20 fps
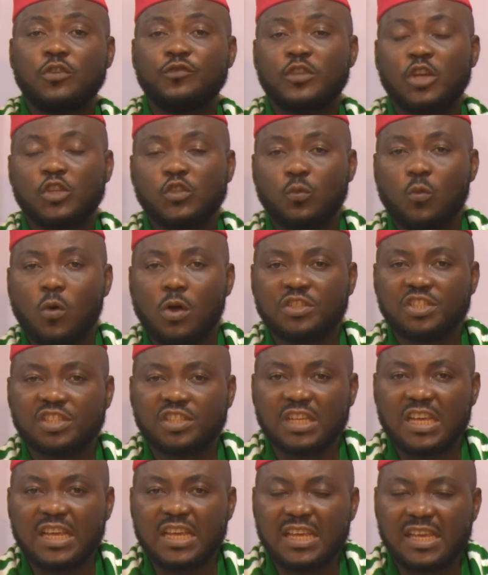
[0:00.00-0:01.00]
you've just
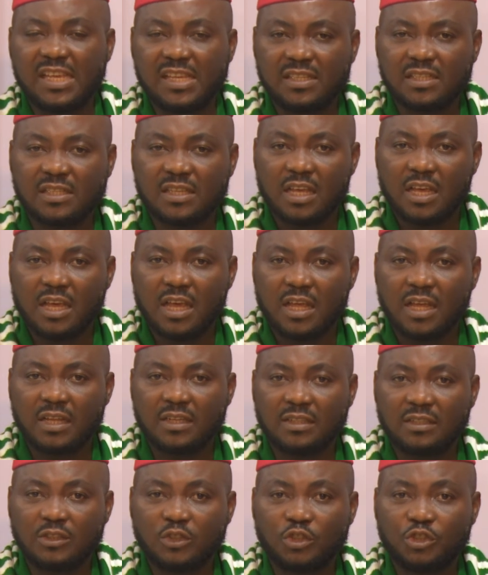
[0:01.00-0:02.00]
watched is
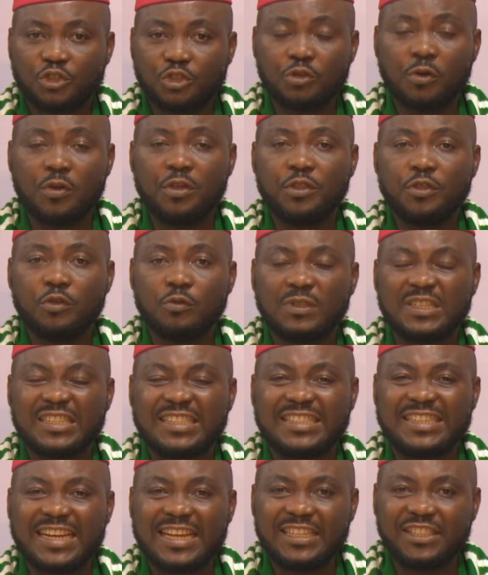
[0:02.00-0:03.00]
showing you the
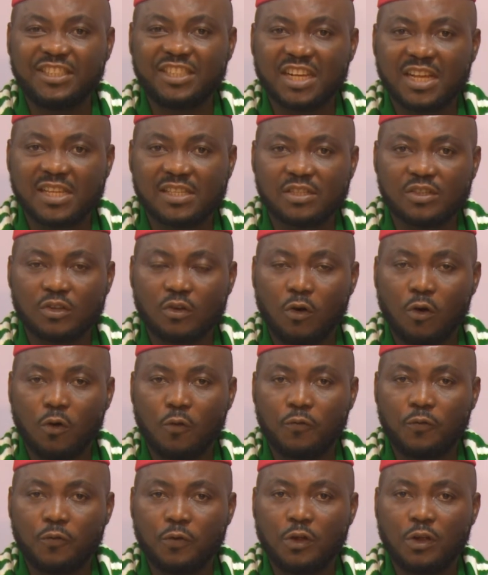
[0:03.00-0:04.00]
dangers
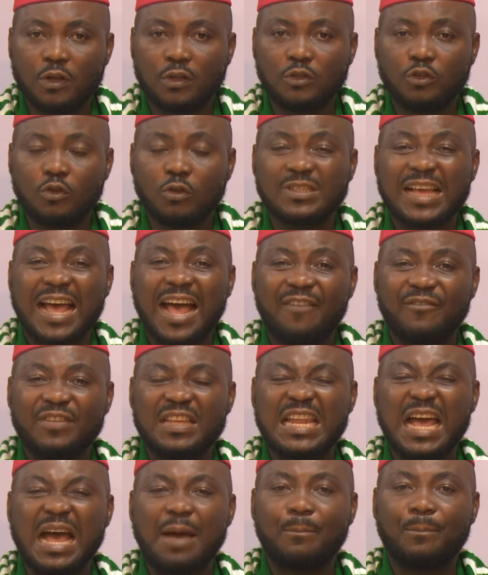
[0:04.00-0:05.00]
of not
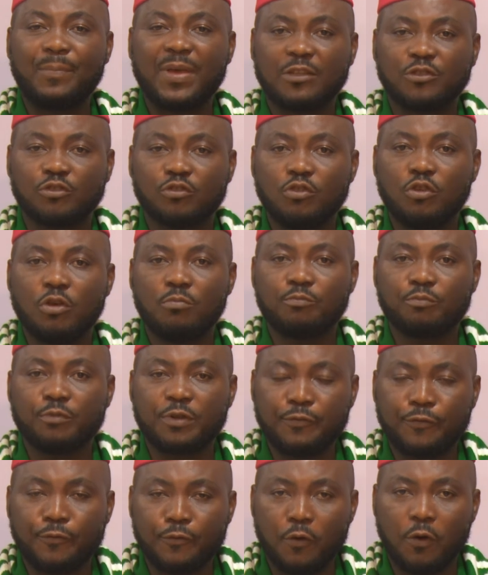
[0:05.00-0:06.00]
having a petroleum
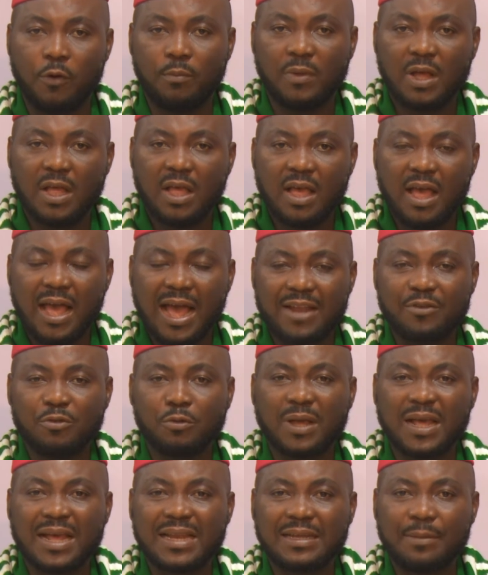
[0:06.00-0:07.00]
reform. And
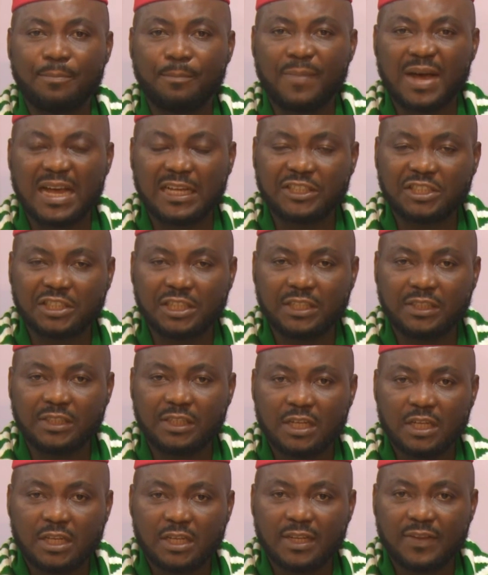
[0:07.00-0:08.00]
you can imagine
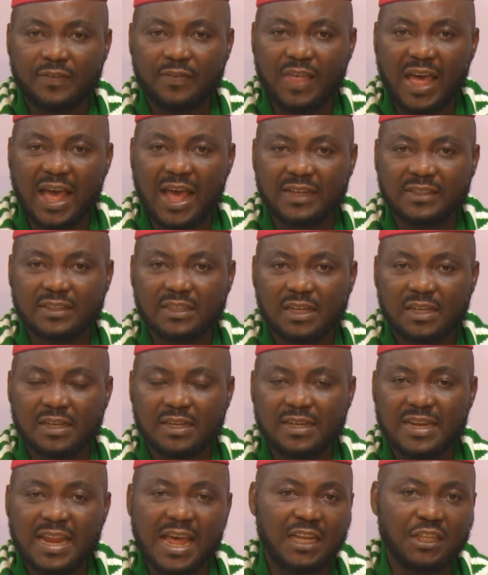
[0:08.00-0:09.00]
that
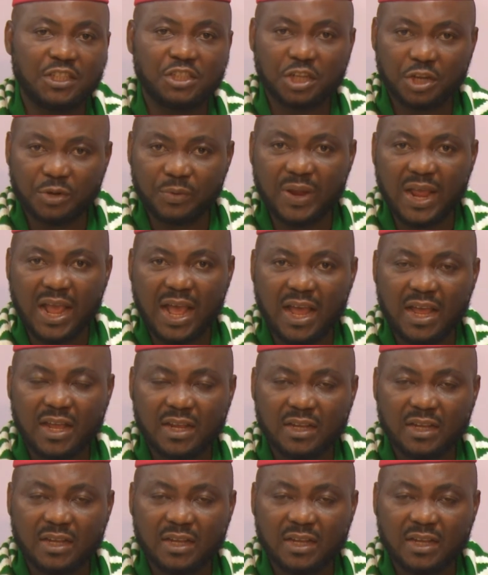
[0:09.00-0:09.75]
Nigeria